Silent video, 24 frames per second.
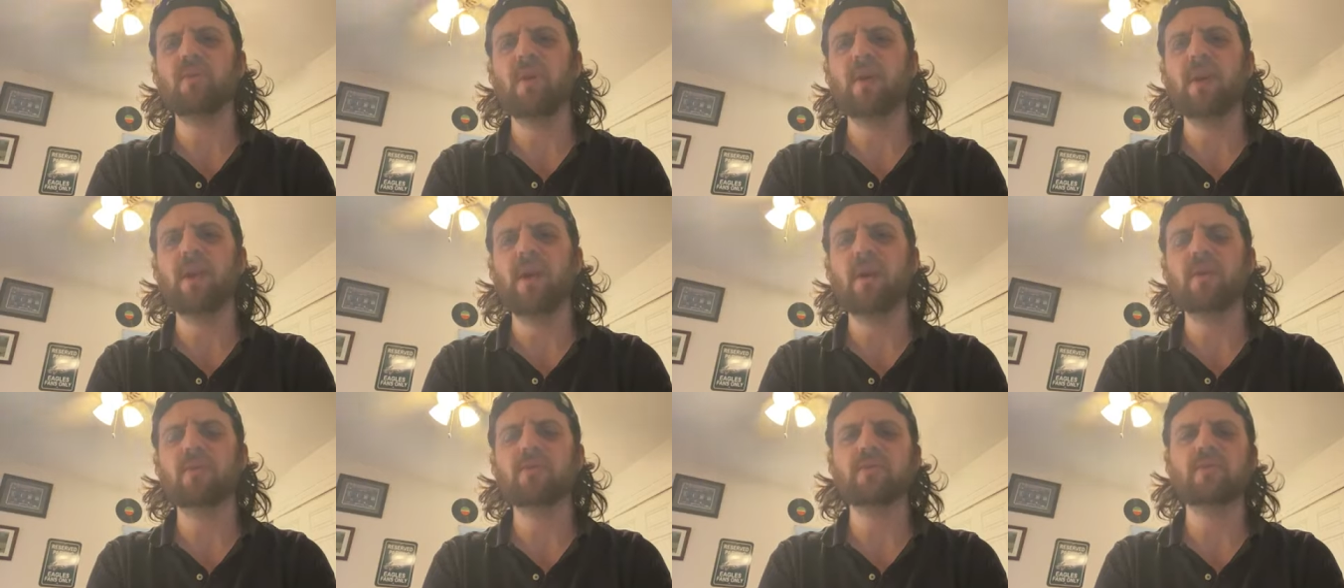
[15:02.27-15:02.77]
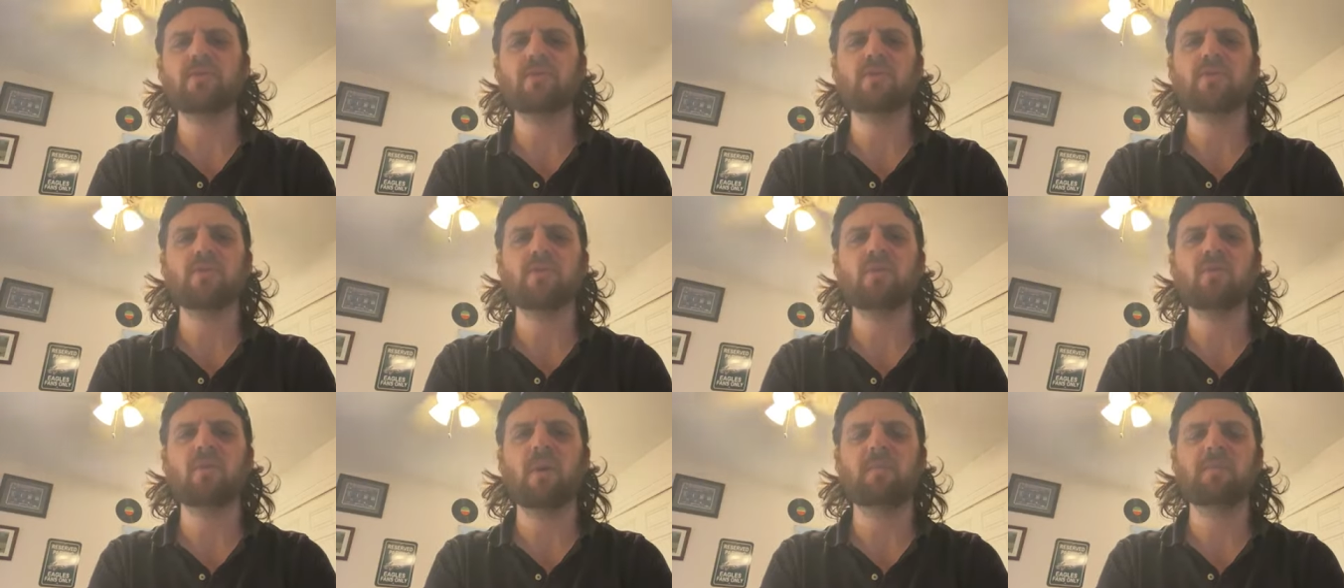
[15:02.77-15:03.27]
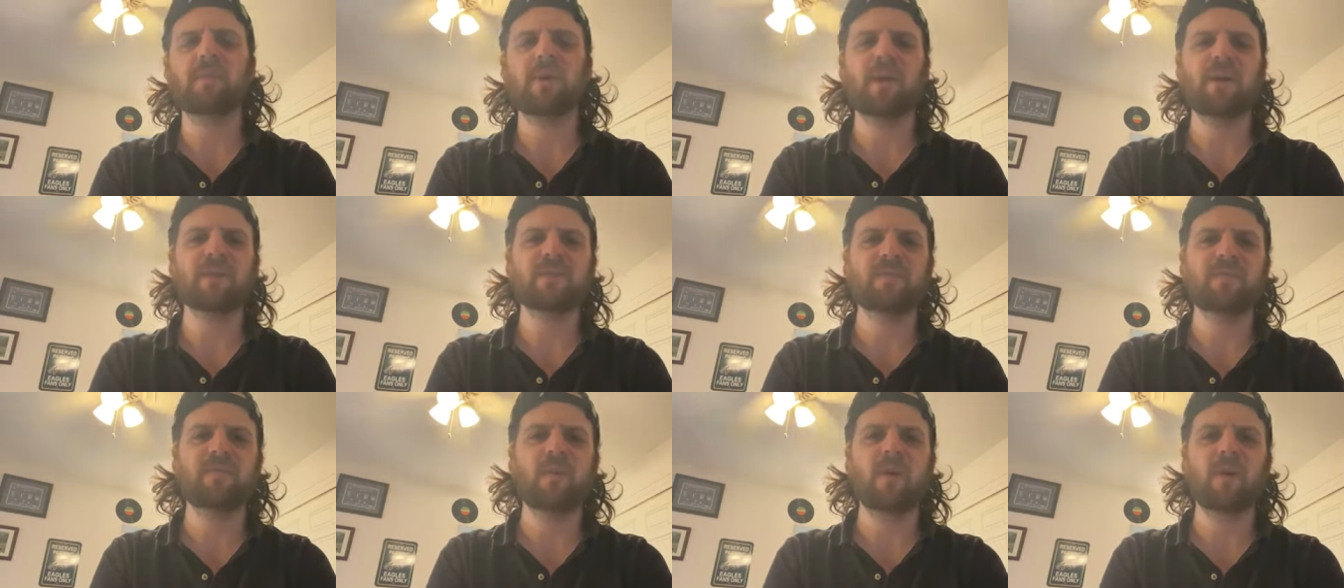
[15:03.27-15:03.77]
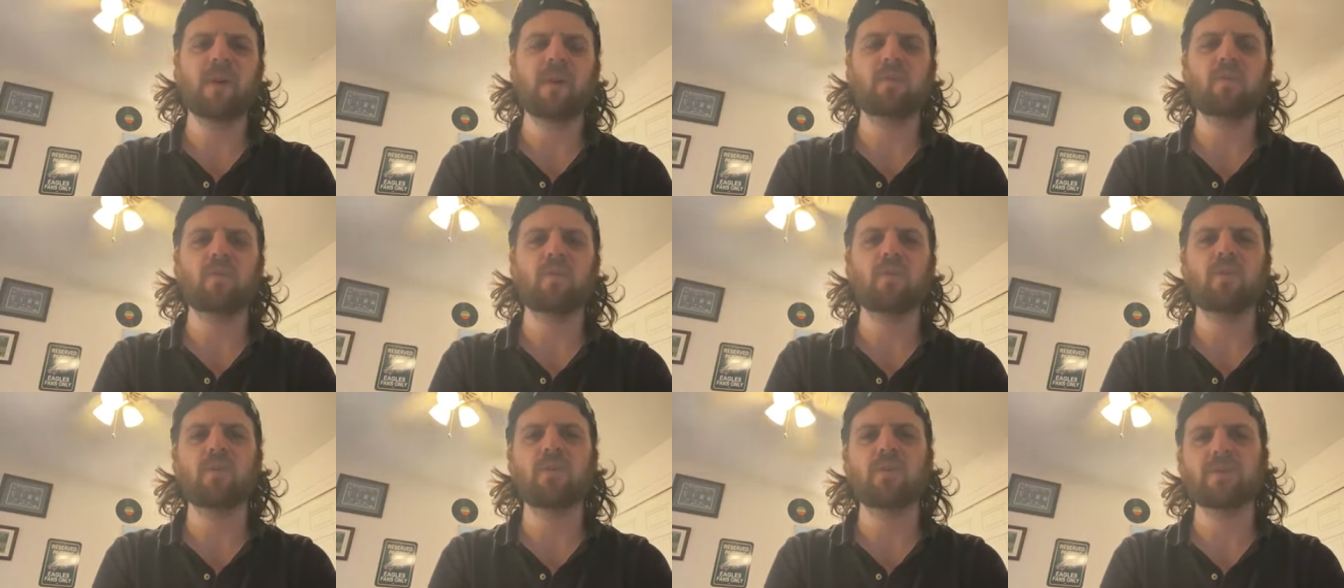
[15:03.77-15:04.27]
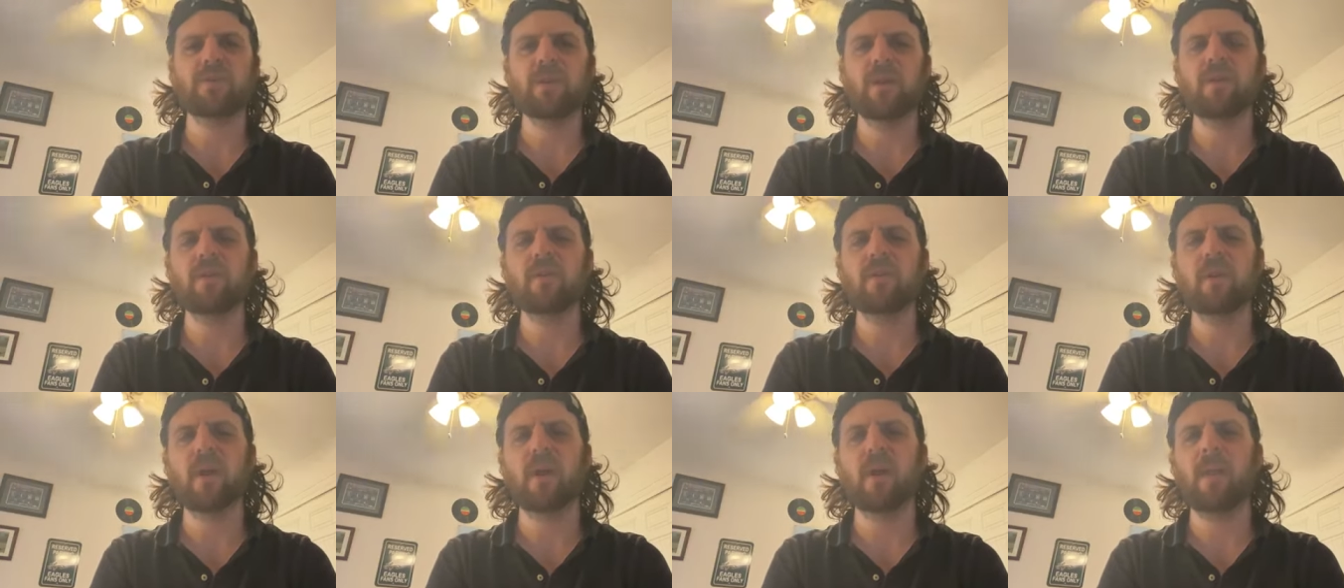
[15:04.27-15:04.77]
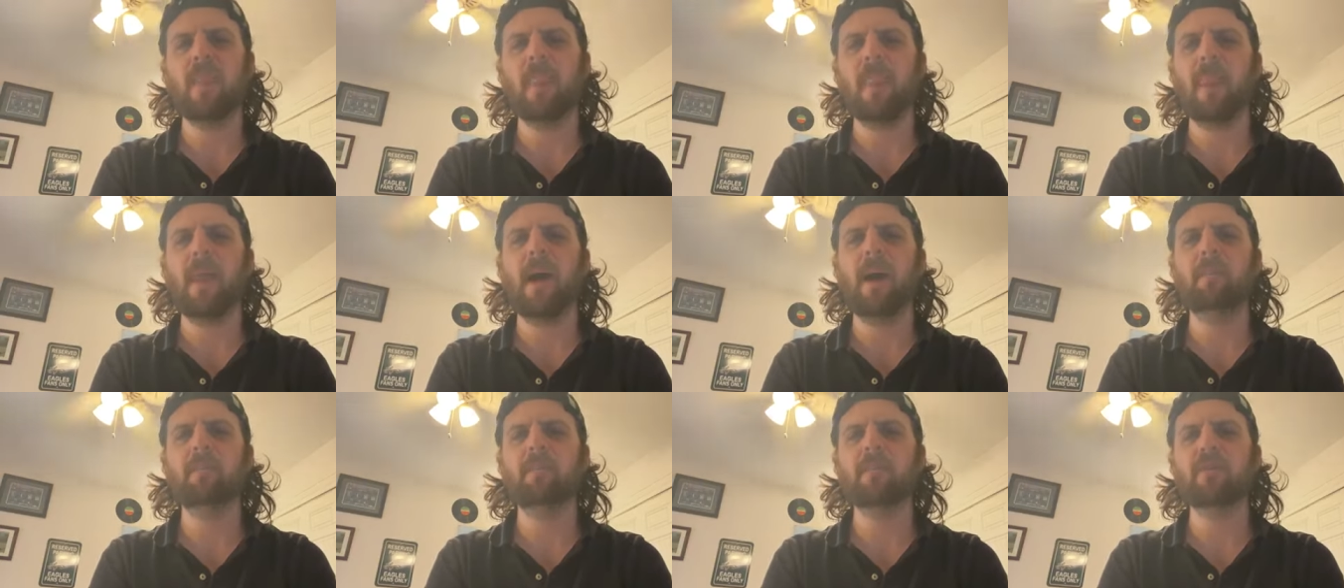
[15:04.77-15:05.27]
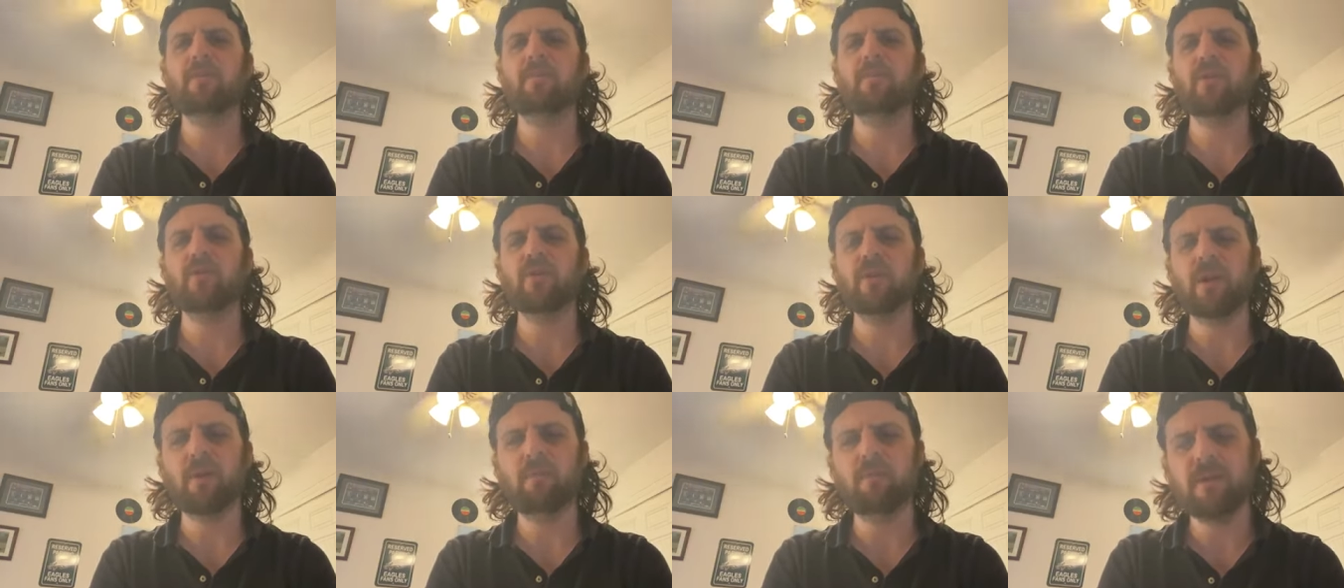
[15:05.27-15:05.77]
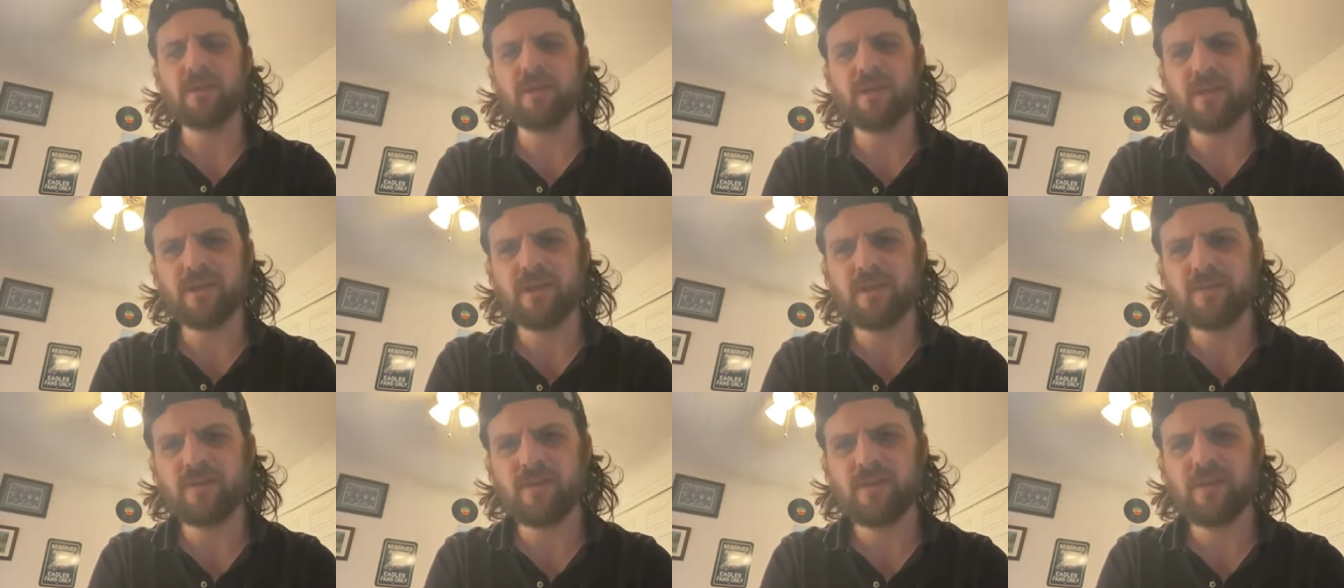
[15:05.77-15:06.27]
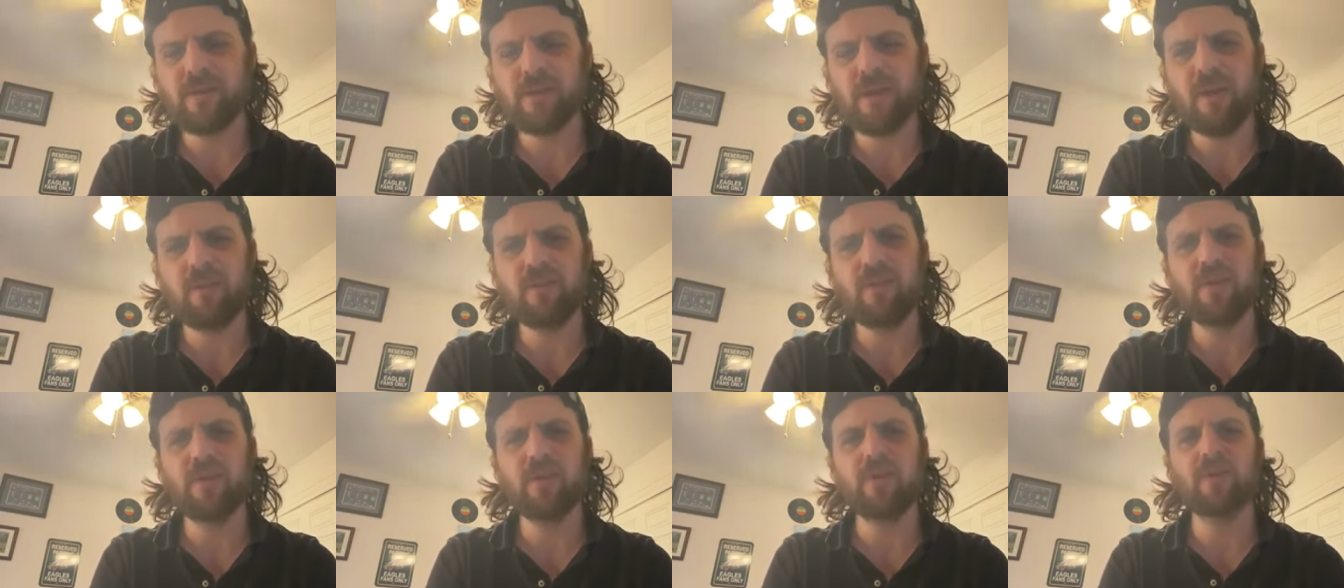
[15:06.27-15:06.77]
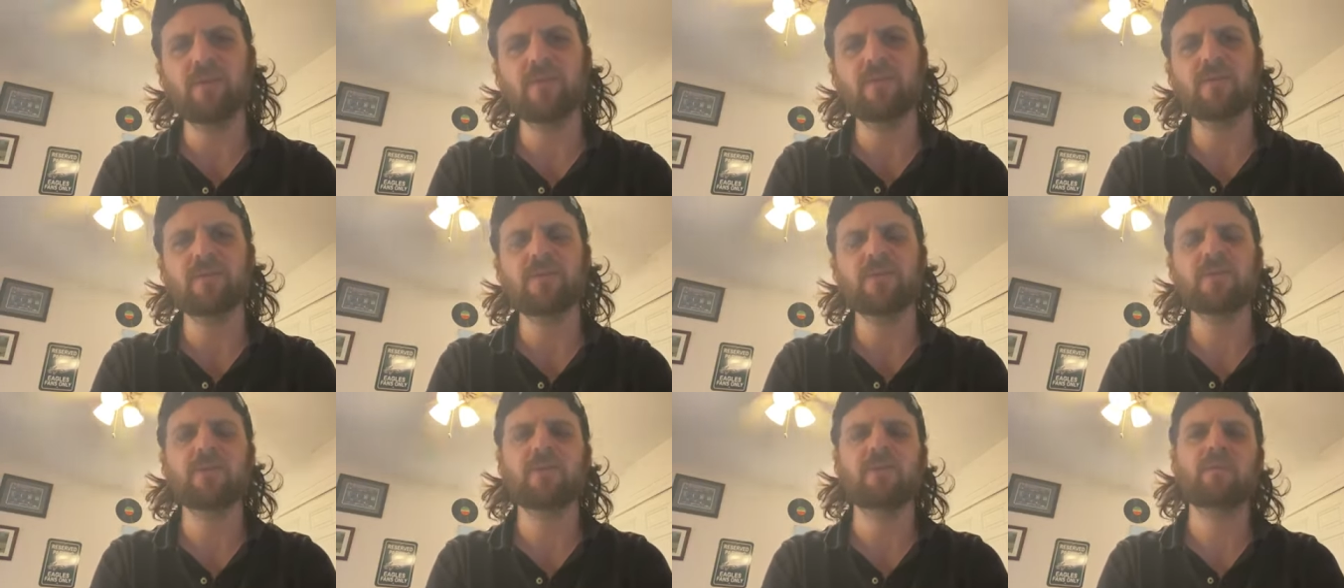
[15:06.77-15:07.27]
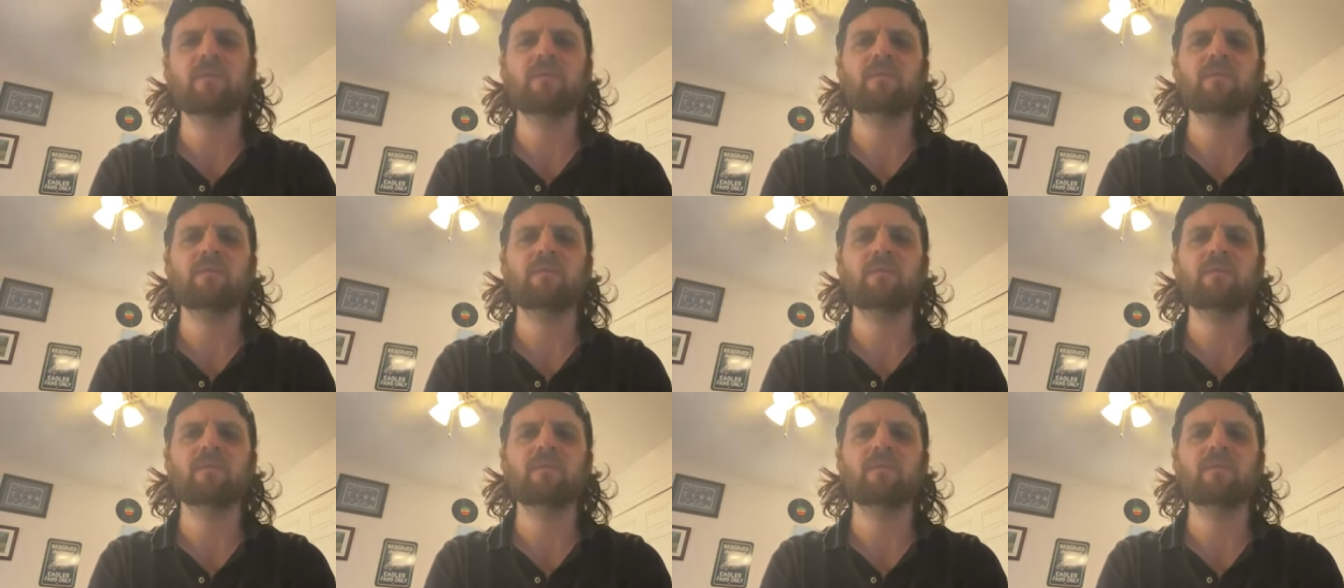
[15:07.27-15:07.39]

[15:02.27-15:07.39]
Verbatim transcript: right now in this corrupt ass fucking world. I'll tell you that. I've been building a business for seven years.